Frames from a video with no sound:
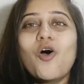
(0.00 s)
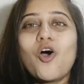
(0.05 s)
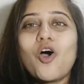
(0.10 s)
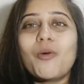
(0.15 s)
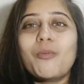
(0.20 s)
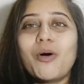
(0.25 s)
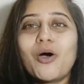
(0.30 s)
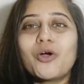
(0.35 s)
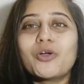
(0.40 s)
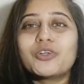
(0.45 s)

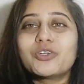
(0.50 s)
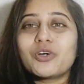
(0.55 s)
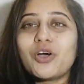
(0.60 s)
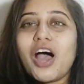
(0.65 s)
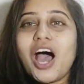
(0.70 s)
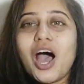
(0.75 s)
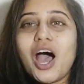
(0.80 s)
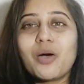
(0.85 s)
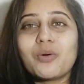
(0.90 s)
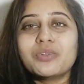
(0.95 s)
about
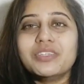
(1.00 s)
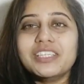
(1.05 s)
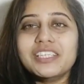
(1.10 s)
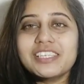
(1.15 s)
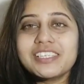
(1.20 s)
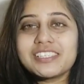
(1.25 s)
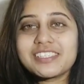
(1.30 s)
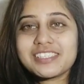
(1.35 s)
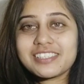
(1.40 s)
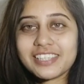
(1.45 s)
how
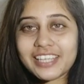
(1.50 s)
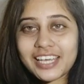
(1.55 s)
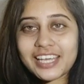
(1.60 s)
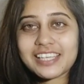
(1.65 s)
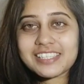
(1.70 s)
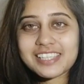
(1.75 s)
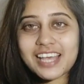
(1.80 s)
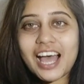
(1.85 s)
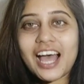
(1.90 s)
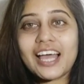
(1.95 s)
these
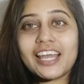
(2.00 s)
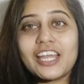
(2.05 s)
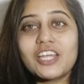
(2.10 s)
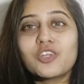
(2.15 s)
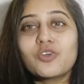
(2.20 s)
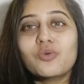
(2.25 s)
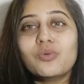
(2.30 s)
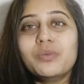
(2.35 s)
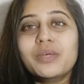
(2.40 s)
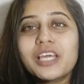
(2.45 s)
things are and
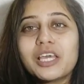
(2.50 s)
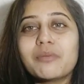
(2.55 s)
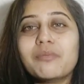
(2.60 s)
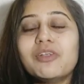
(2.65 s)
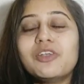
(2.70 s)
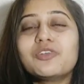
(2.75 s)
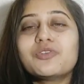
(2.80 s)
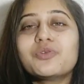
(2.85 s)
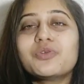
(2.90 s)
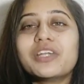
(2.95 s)
you will be
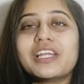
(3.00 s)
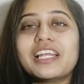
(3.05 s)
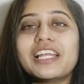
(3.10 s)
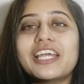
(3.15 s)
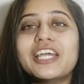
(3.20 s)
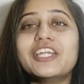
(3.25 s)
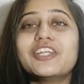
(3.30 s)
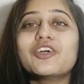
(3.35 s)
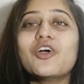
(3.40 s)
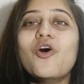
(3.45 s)
able to
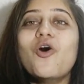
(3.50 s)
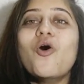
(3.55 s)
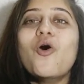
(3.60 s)
relate